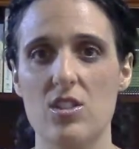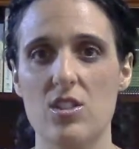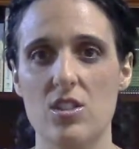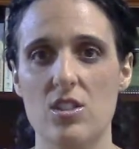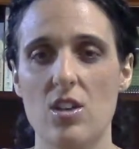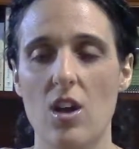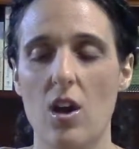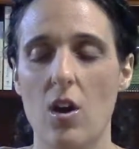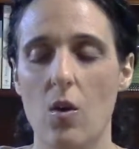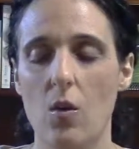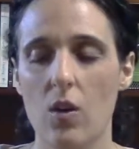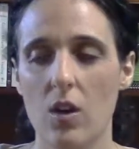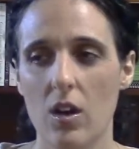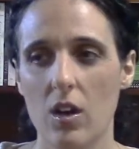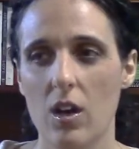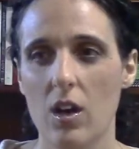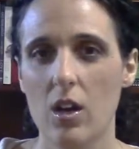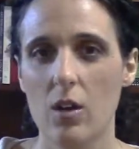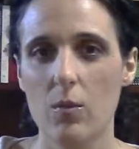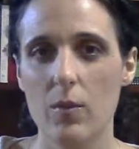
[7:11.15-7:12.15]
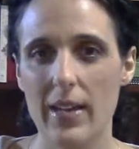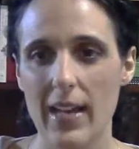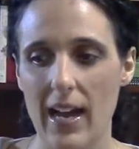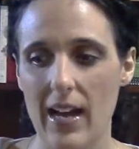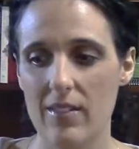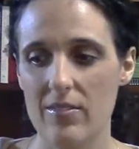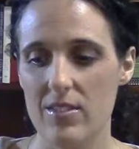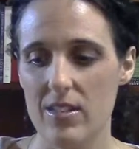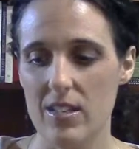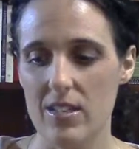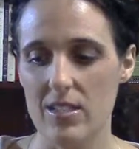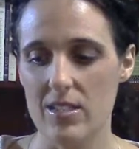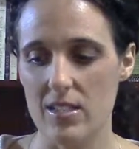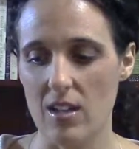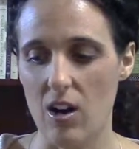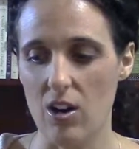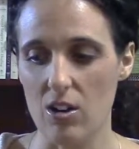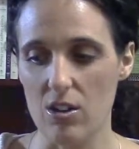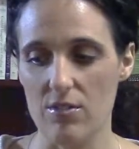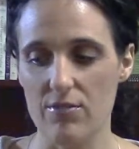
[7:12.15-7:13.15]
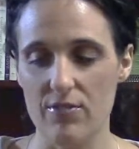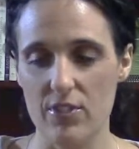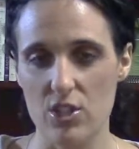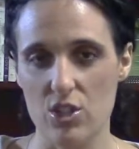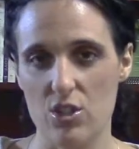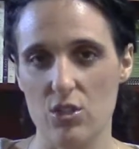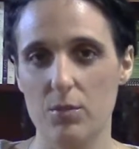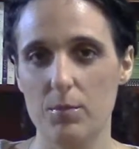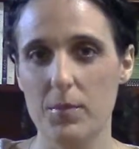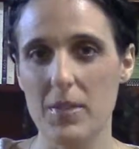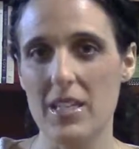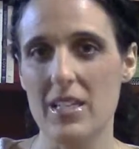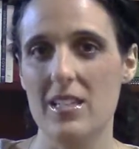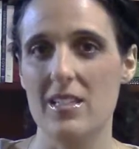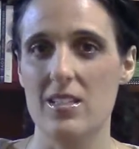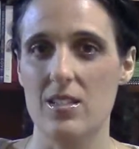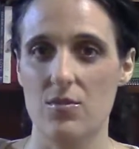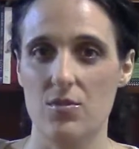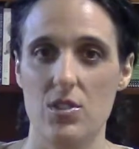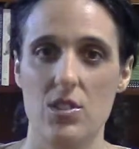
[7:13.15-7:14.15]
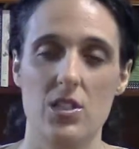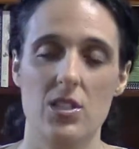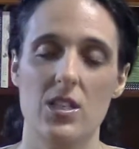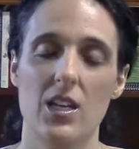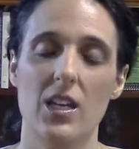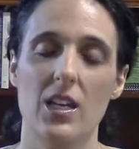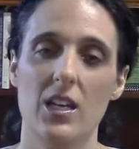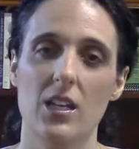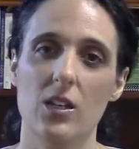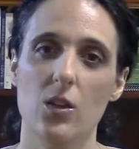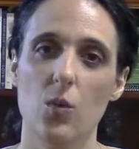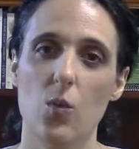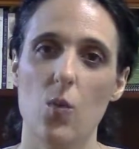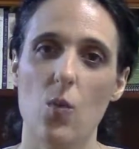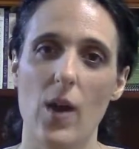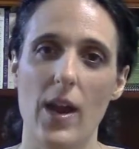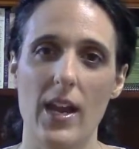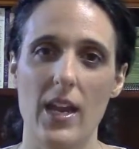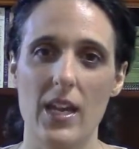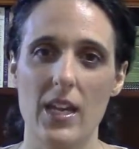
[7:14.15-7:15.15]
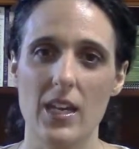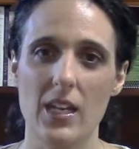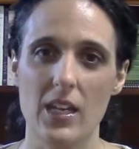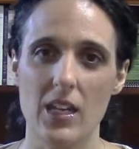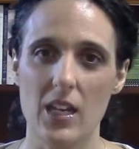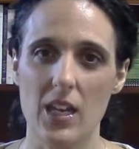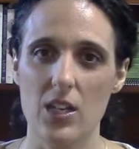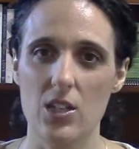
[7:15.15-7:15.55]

So we have these artificial means of staying awake,